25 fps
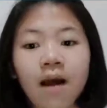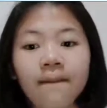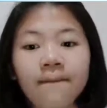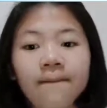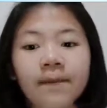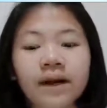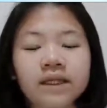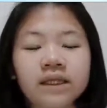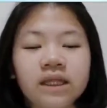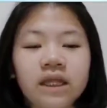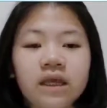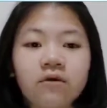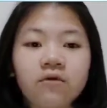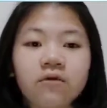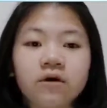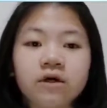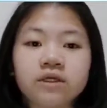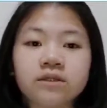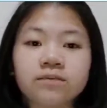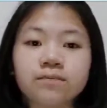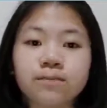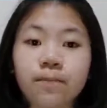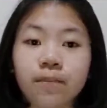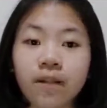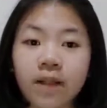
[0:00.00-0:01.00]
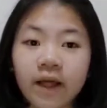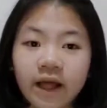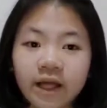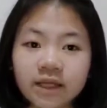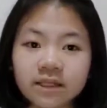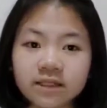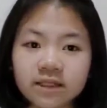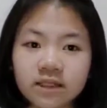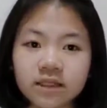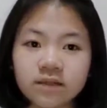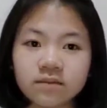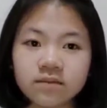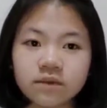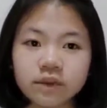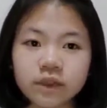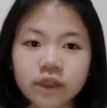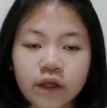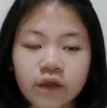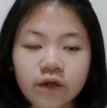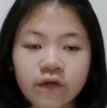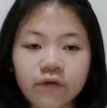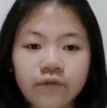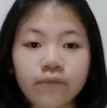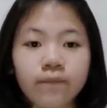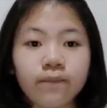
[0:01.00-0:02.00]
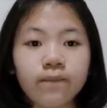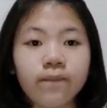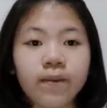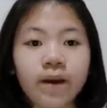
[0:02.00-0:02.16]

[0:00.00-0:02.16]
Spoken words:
but he was blessed himself